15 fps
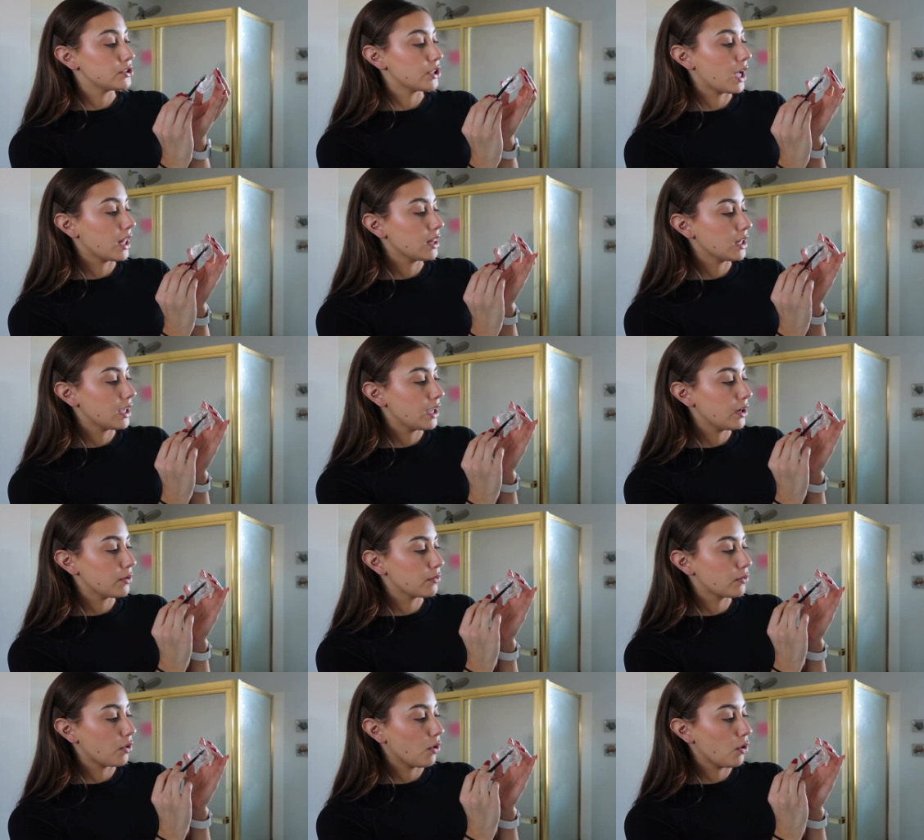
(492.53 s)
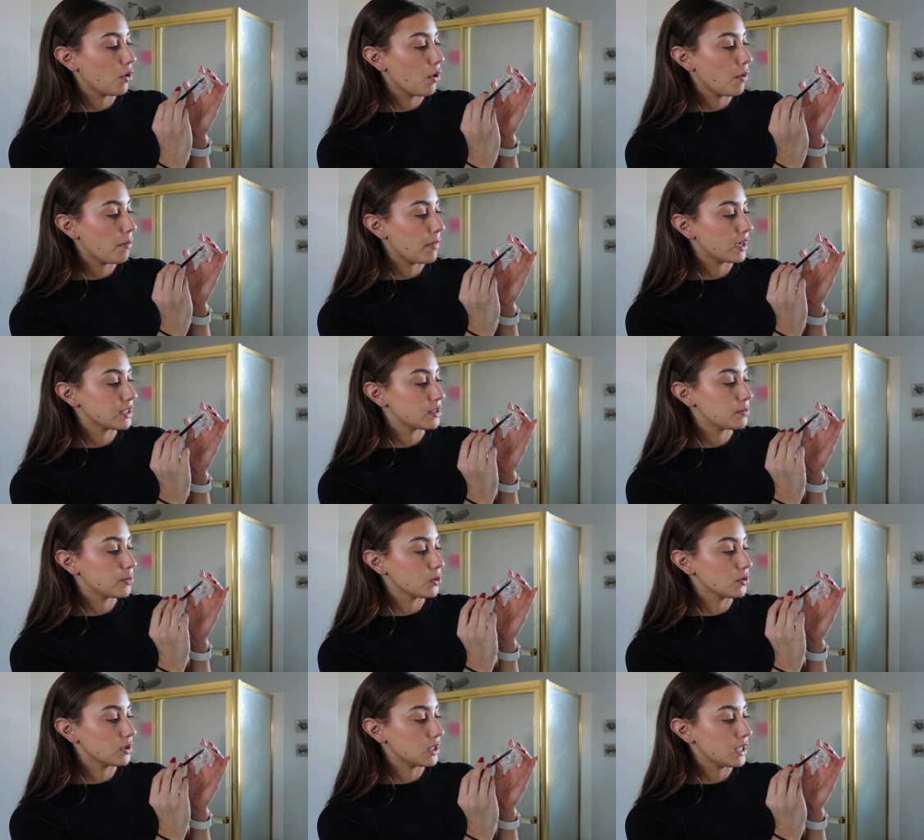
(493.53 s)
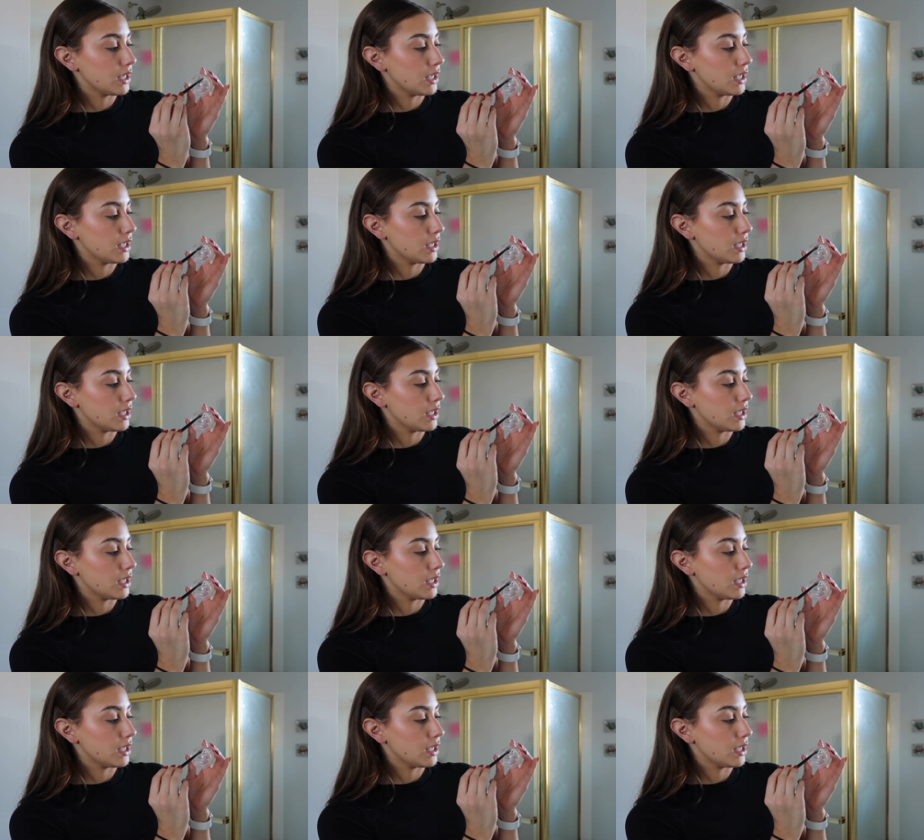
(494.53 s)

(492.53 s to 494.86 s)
gently roll my spoolie